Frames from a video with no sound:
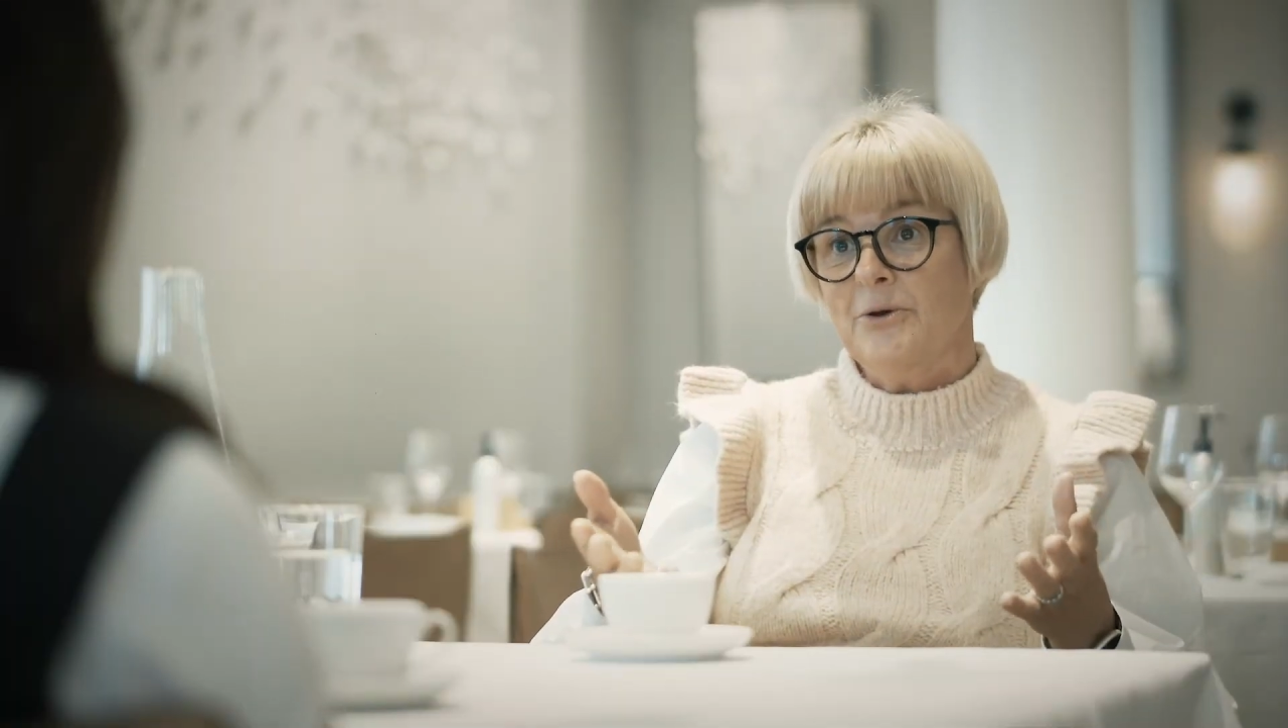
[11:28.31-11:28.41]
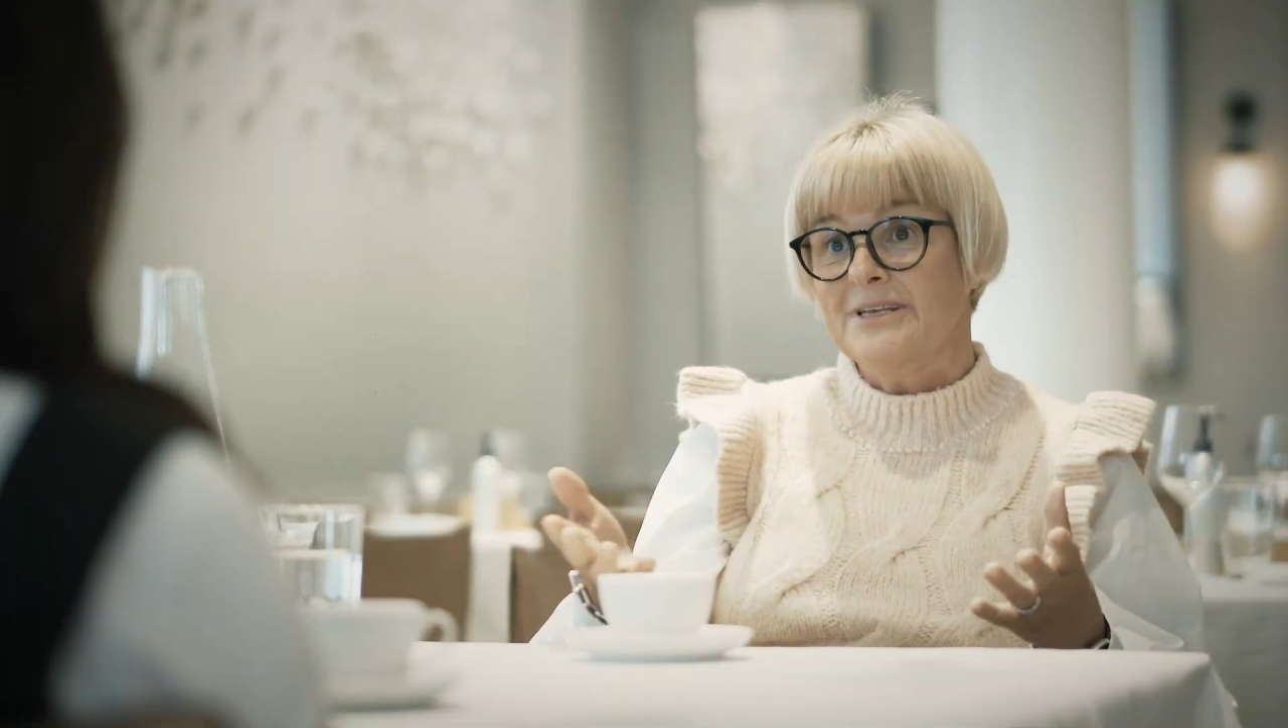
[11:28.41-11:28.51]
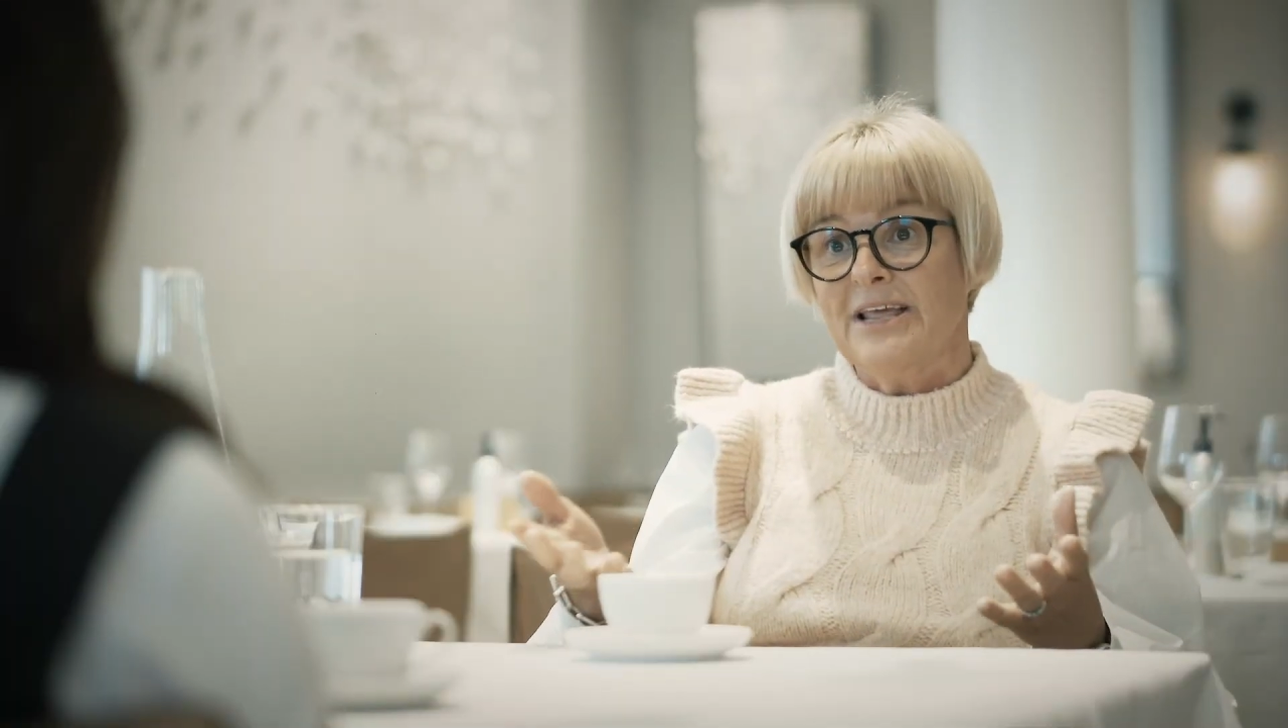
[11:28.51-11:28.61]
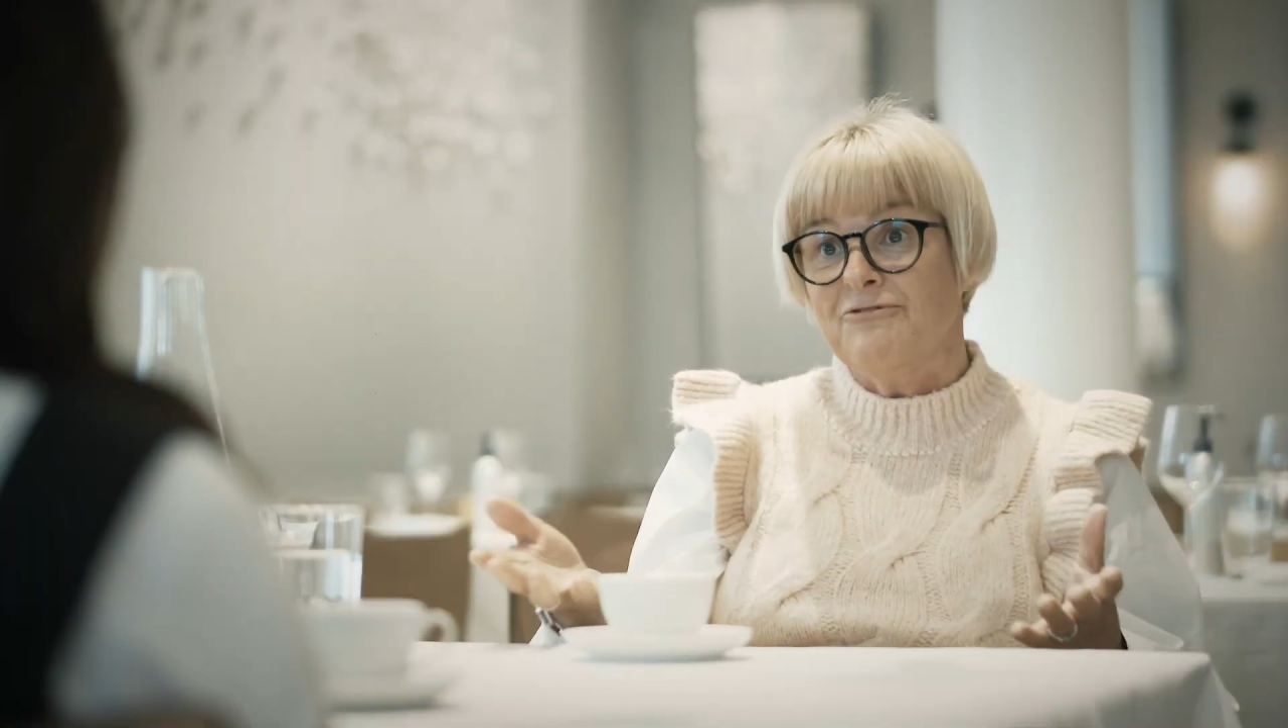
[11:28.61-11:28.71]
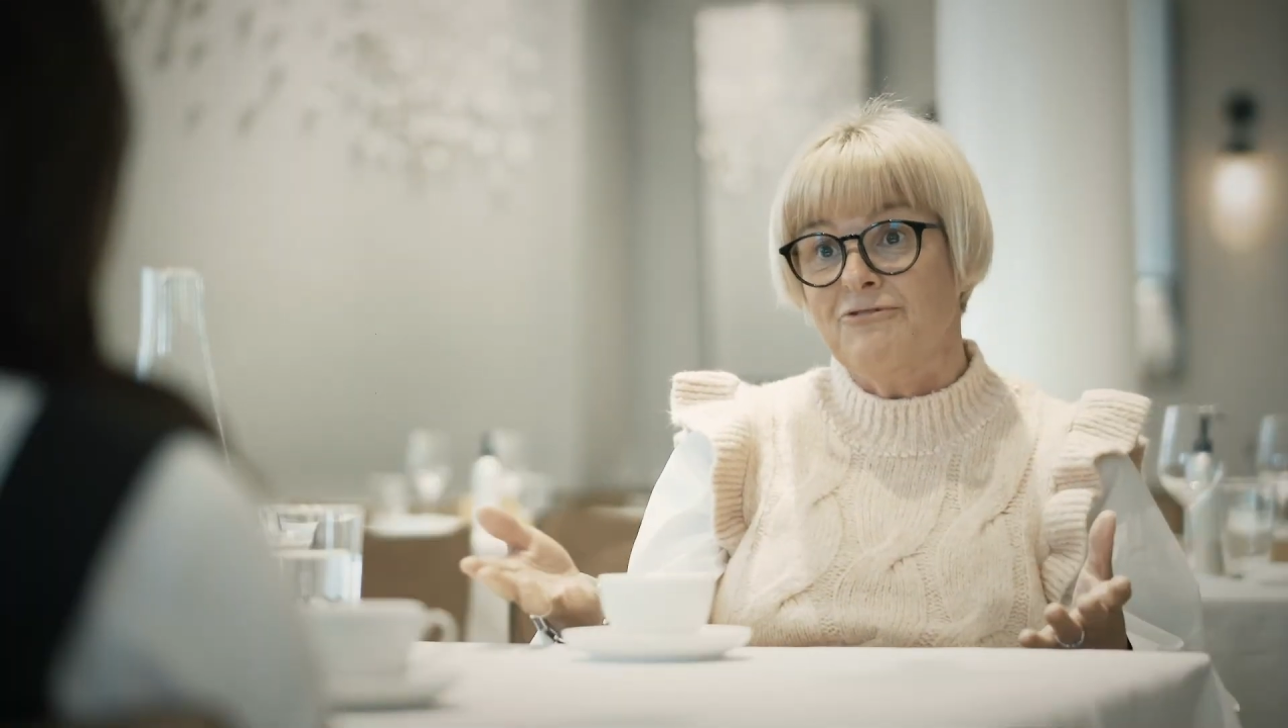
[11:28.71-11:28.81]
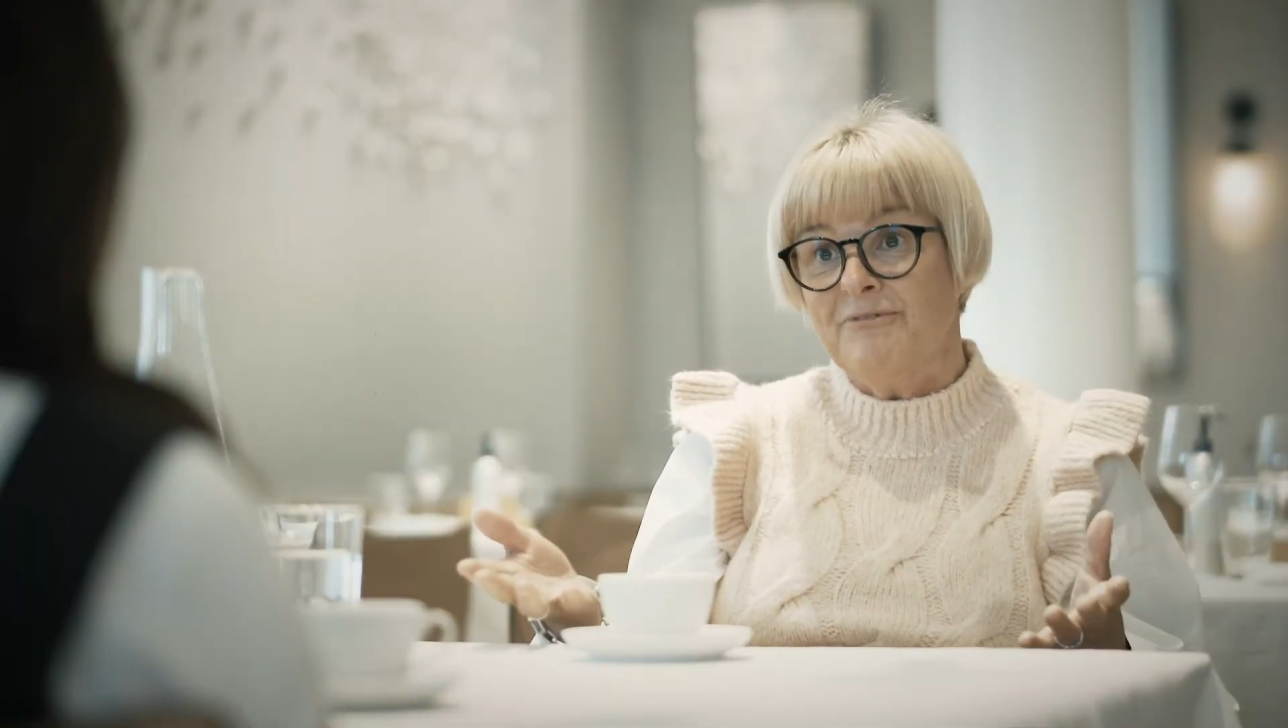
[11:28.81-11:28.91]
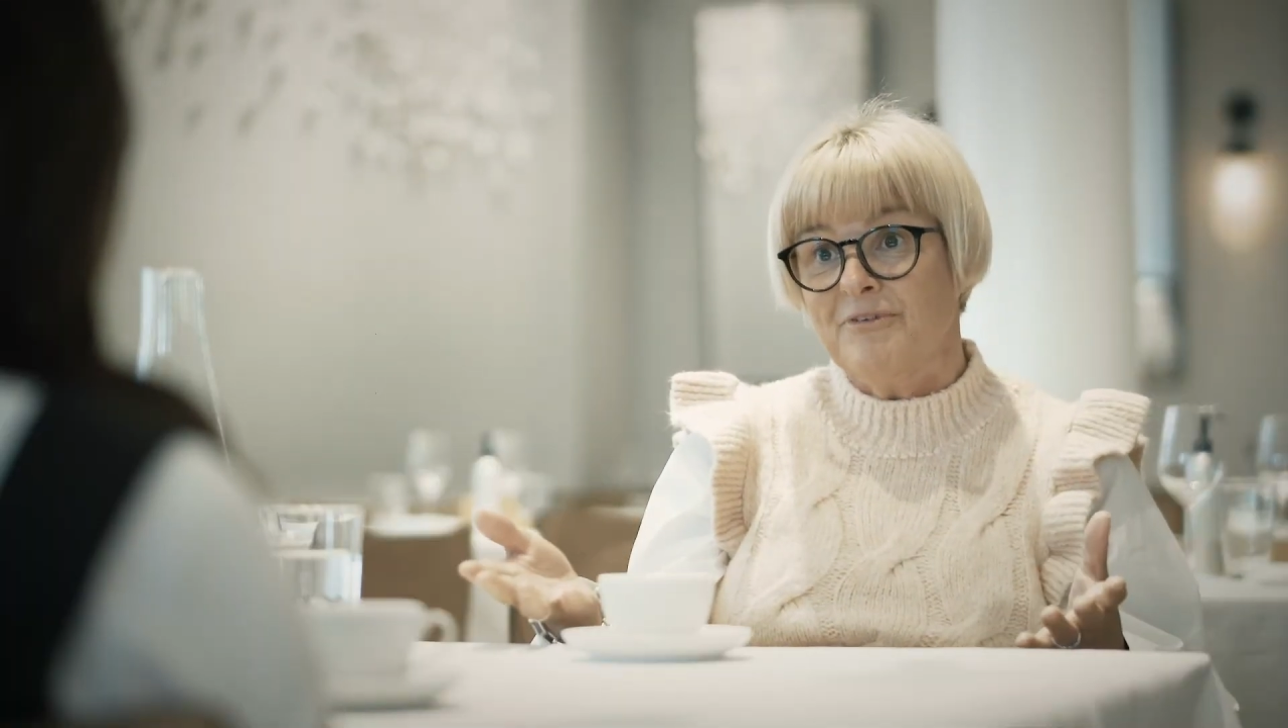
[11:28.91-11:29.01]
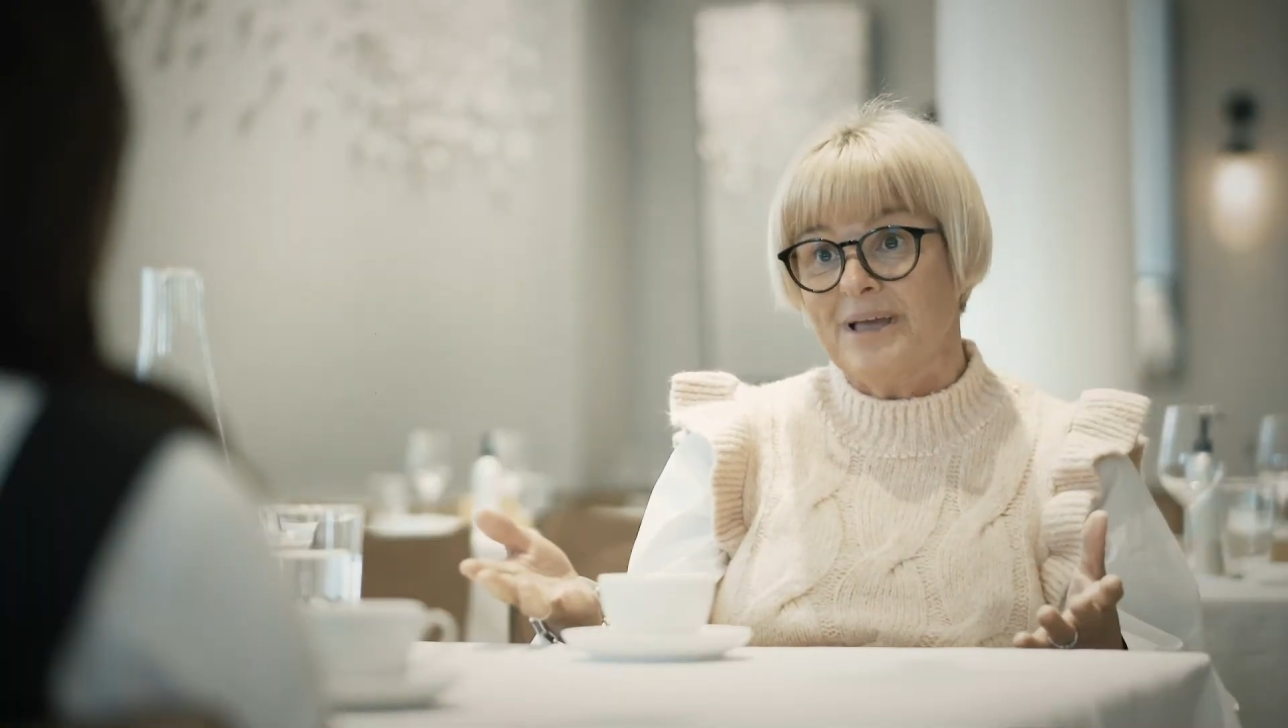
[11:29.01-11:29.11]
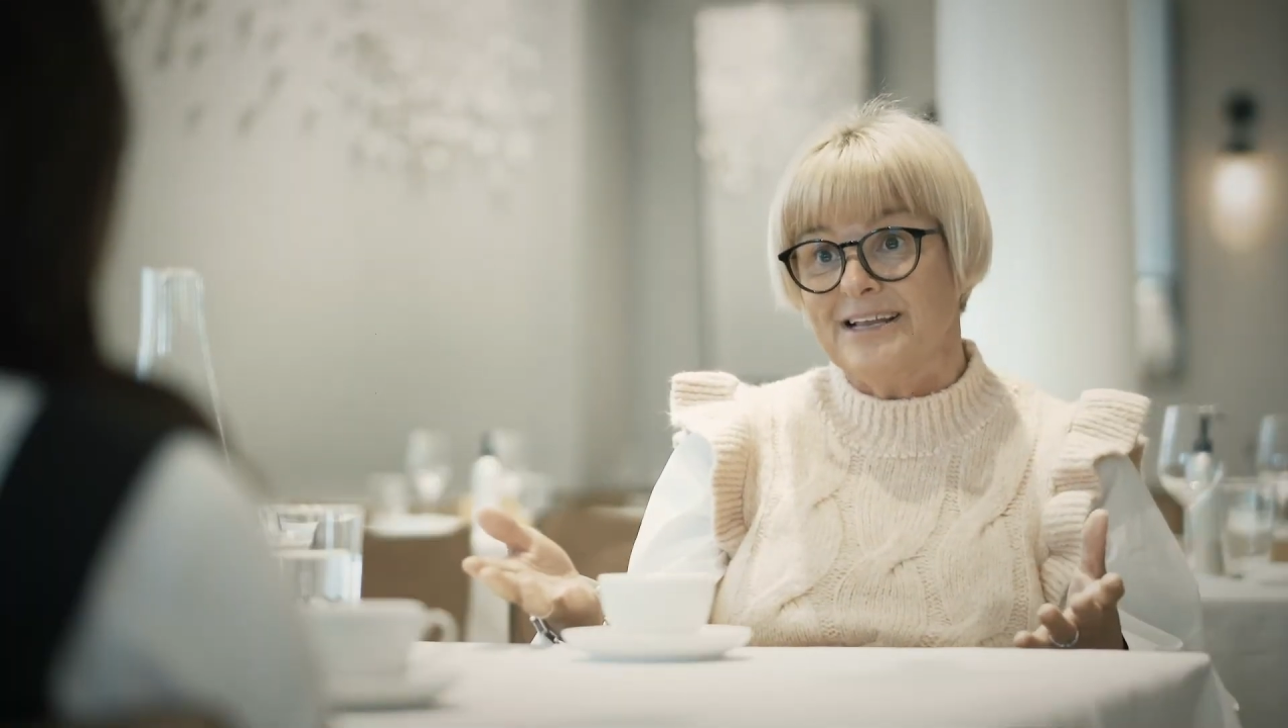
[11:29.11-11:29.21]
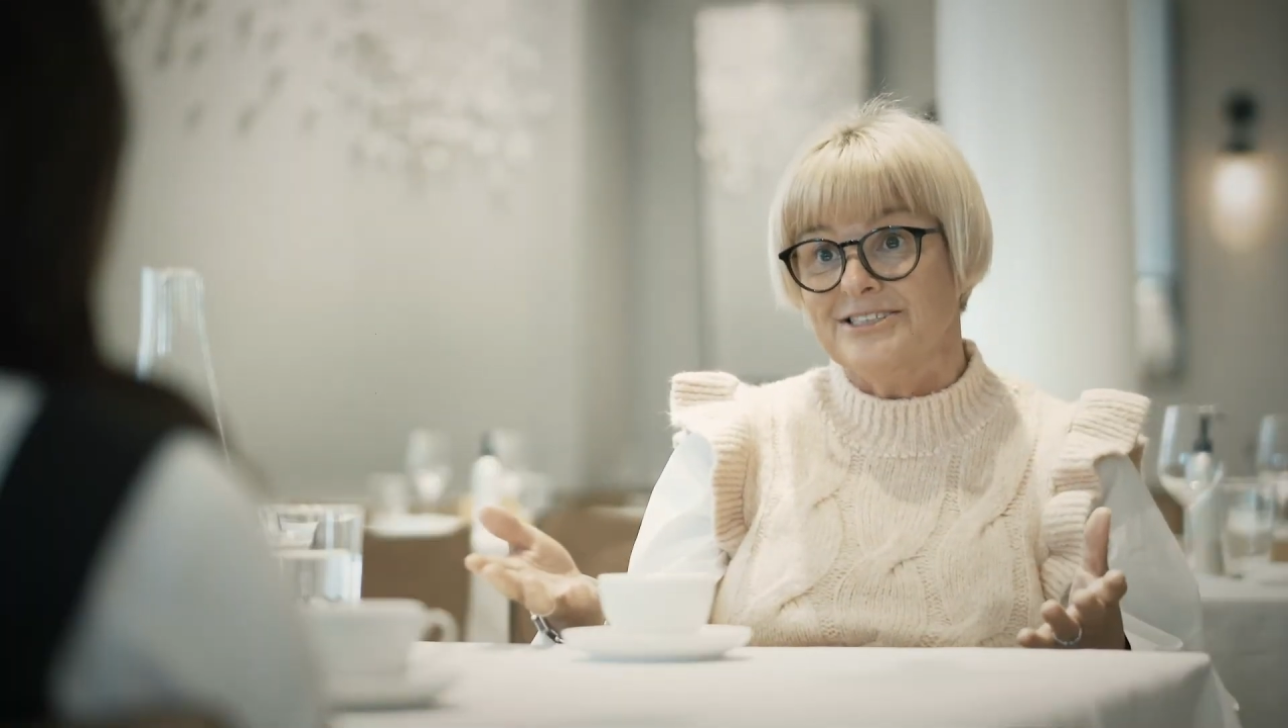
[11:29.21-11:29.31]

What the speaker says: who'd never ever met